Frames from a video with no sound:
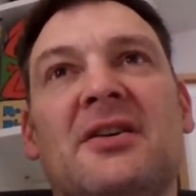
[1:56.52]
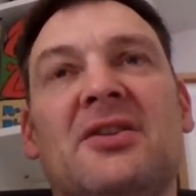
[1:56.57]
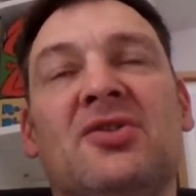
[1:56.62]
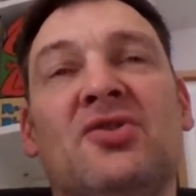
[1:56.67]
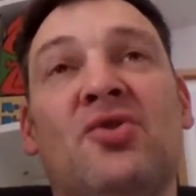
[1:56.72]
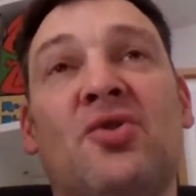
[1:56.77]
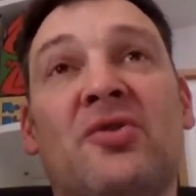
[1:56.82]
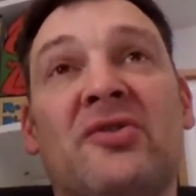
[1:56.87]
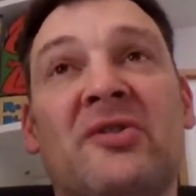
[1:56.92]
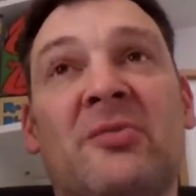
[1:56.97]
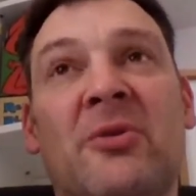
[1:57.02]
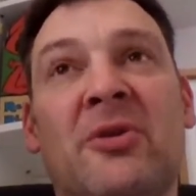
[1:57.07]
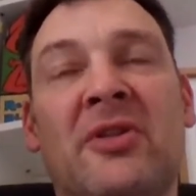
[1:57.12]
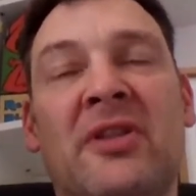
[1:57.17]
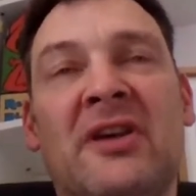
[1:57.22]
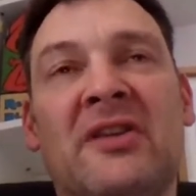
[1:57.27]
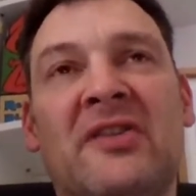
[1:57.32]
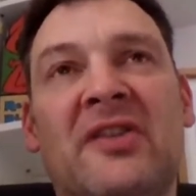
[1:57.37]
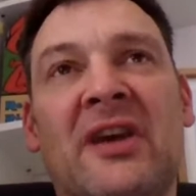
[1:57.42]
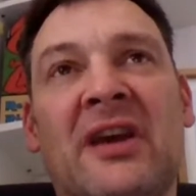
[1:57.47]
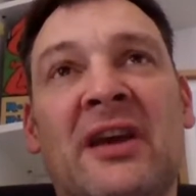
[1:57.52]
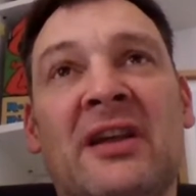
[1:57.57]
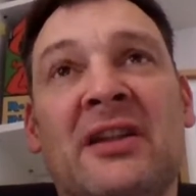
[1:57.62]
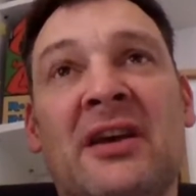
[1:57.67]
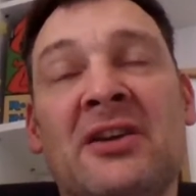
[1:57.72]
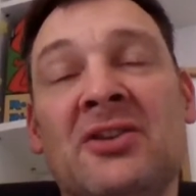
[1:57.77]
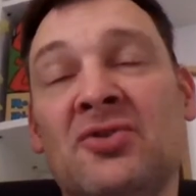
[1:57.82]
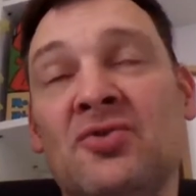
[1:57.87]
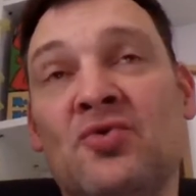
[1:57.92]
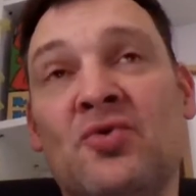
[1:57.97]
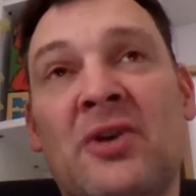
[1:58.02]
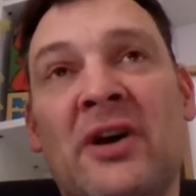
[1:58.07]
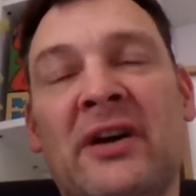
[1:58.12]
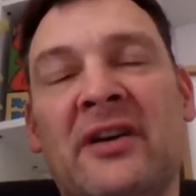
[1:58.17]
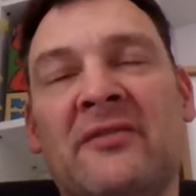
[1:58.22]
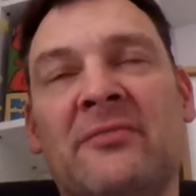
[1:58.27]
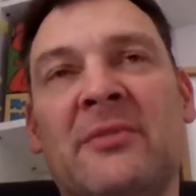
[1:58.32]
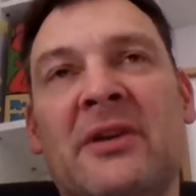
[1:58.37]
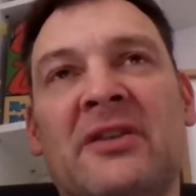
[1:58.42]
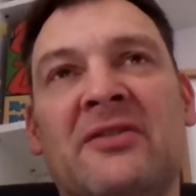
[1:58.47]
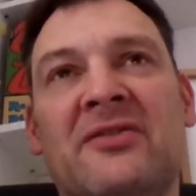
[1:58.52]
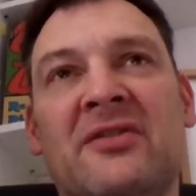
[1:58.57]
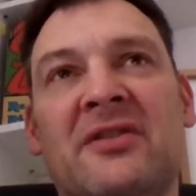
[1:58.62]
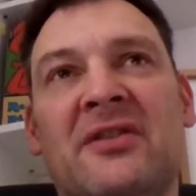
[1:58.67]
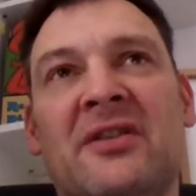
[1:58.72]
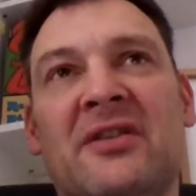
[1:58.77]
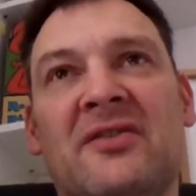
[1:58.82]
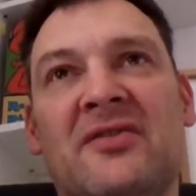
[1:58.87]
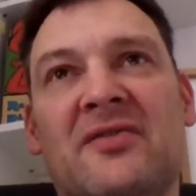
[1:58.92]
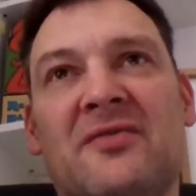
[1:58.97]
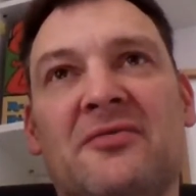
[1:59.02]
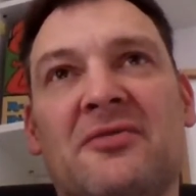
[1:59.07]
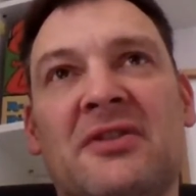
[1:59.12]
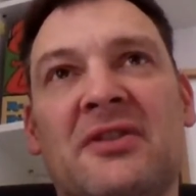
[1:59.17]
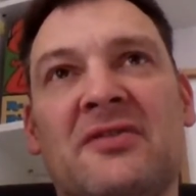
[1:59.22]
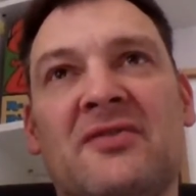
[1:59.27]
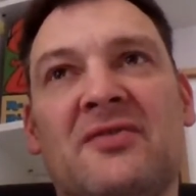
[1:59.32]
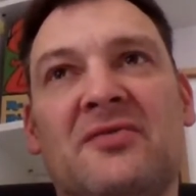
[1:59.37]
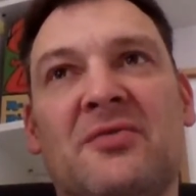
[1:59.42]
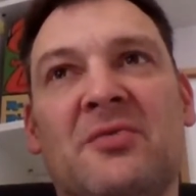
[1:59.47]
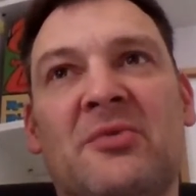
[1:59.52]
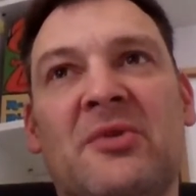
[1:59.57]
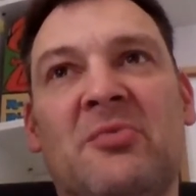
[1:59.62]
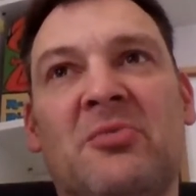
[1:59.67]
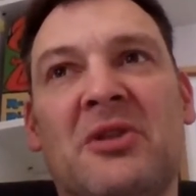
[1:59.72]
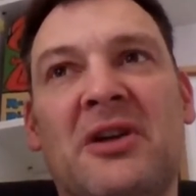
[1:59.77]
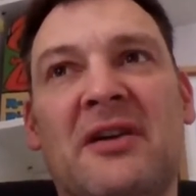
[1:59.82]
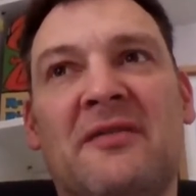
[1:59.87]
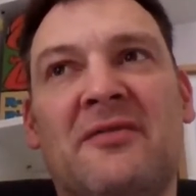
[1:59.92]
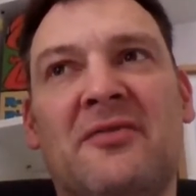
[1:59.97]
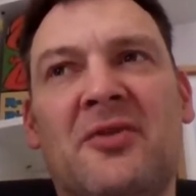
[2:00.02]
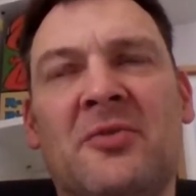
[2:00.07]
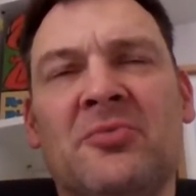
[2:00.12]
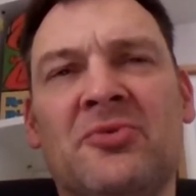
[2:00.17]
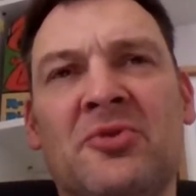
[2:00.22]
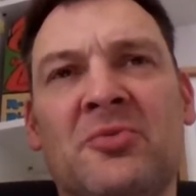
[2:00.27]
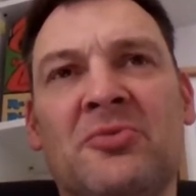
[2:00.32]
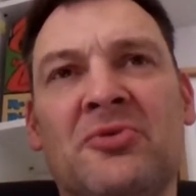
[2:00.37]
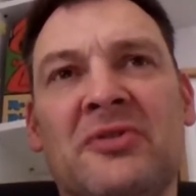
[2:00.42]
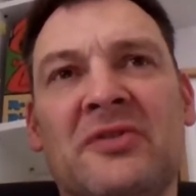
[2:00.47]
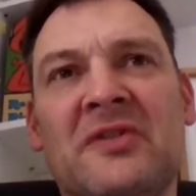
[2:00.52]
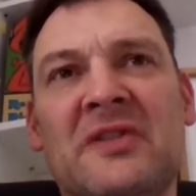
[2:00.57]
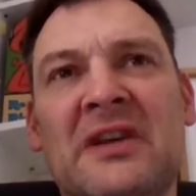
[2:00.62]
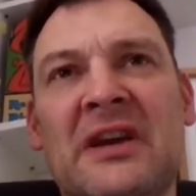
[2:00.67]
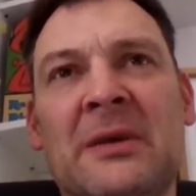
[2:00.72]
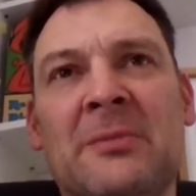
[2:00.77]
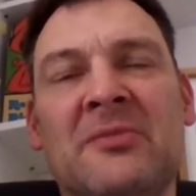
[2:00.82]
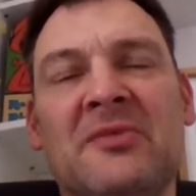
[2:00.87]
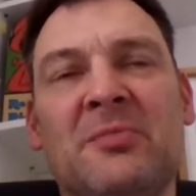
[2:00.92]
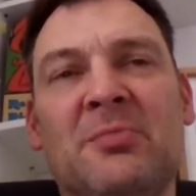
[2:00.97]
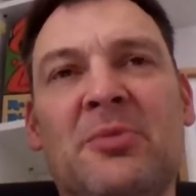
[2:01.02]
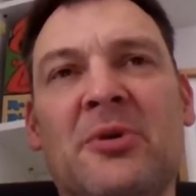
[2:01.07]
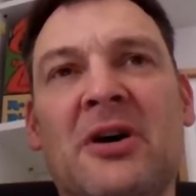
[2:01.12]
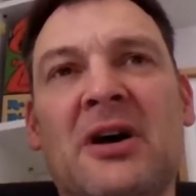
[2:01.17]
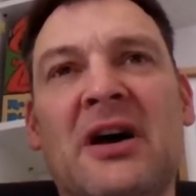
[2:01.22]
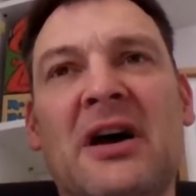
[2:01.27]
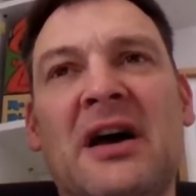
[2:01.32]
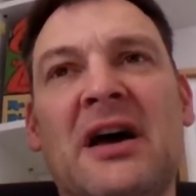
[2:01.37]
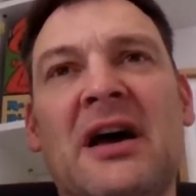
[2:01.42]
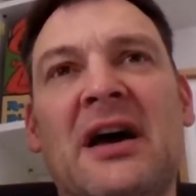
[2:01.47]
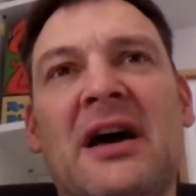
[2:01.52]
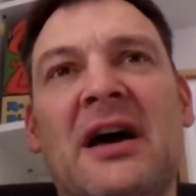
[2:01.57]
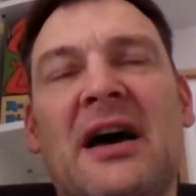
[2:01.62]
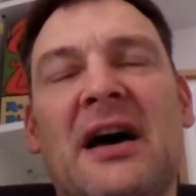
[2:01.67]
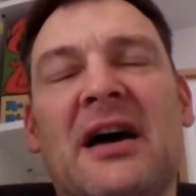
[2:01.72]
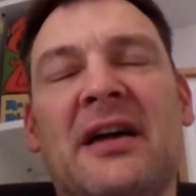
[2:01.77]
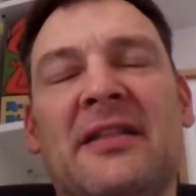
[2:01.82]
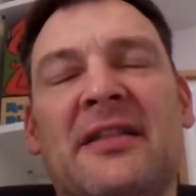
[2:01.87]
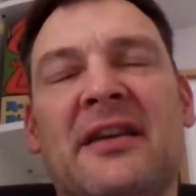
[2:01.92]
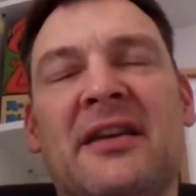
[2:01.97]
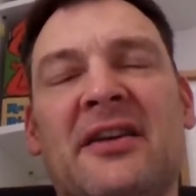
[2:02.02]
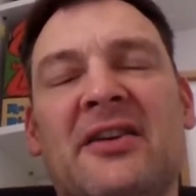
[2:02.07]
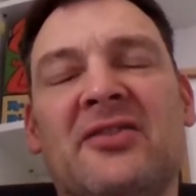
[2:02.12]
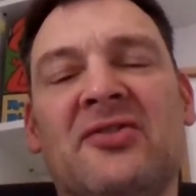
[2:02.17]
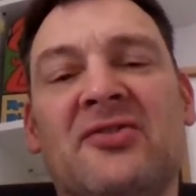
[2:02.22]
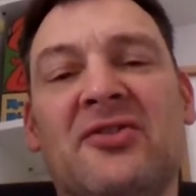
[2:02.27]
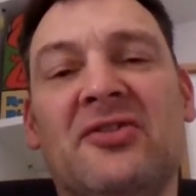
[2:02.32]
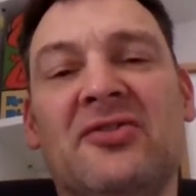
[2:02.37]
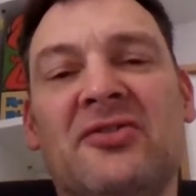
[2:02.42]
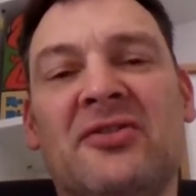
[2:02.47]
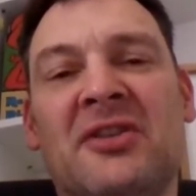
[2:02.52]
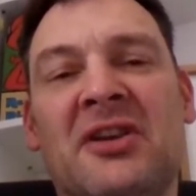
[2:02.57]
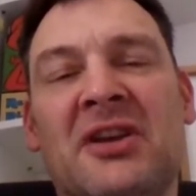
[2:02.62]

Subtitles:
talks about this thing, and I know I have mentioned this phrase from the platform numerous times, but I think it's such an